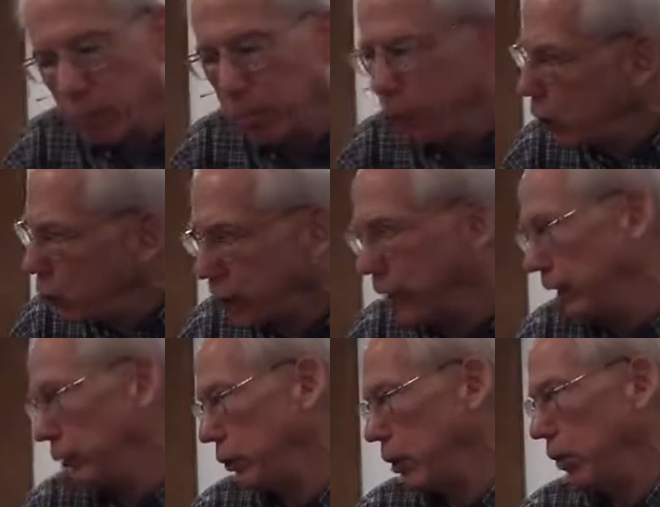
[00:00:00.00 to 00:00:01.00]

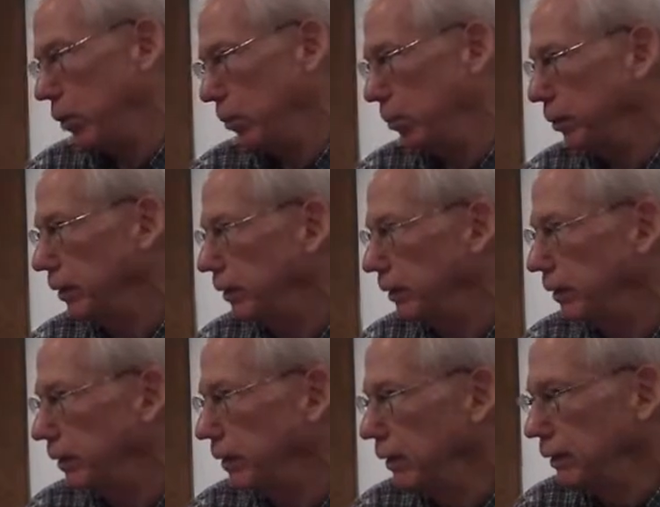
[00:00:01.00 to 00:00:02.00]
rebuking Job
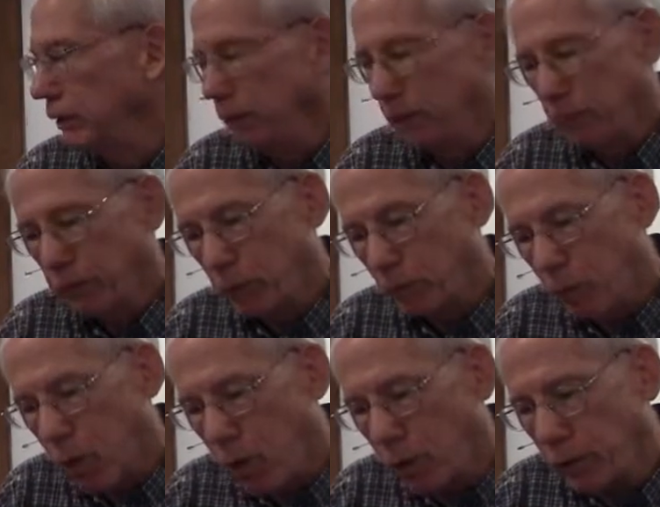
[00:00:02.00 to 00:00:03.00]
for
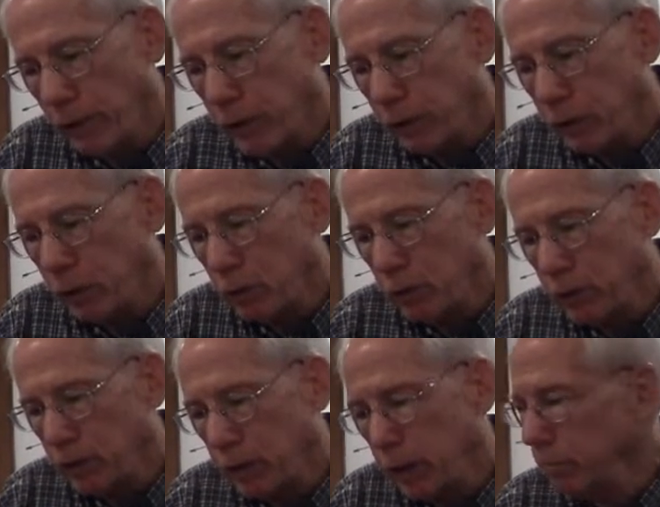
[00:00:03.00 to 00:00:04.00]
wrongly
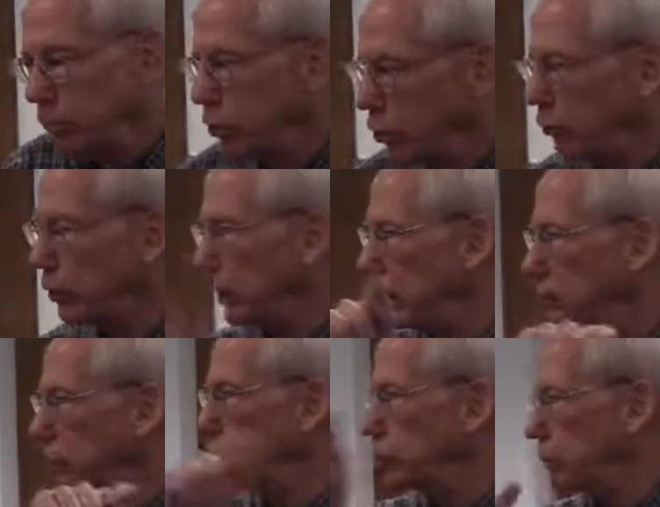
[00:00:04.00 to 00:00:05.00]
accusing him during
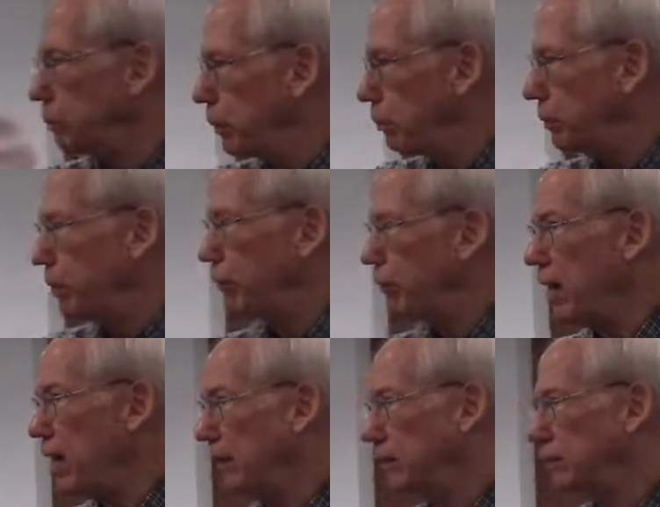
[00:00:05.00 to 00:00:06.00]
his dispute with the
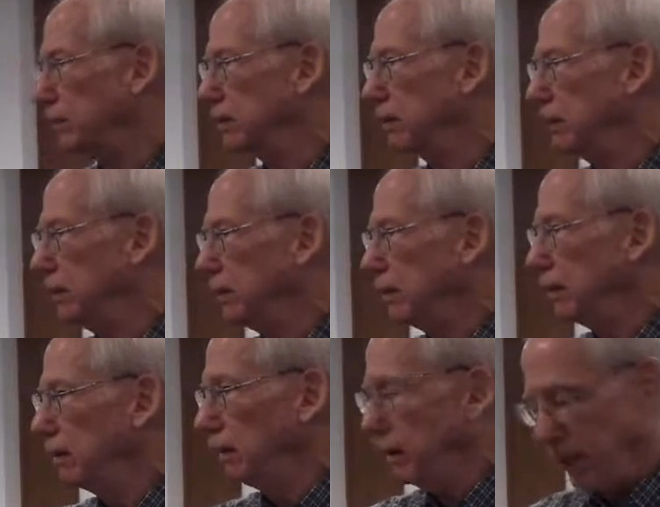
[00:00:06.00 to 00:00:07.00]
friends.
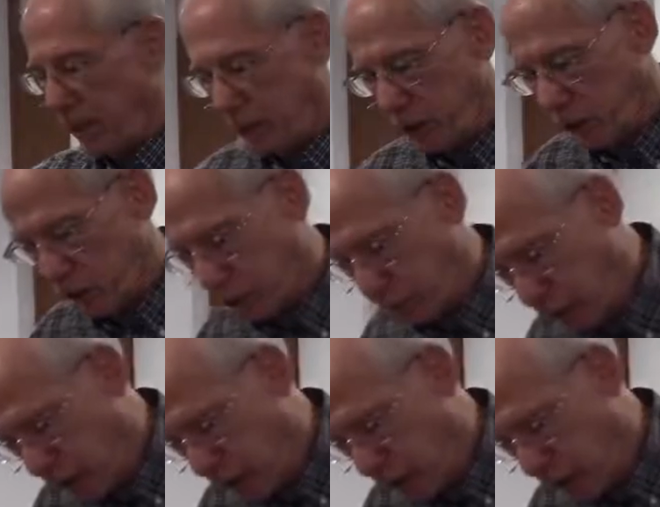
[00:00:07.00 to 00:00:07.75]
He's just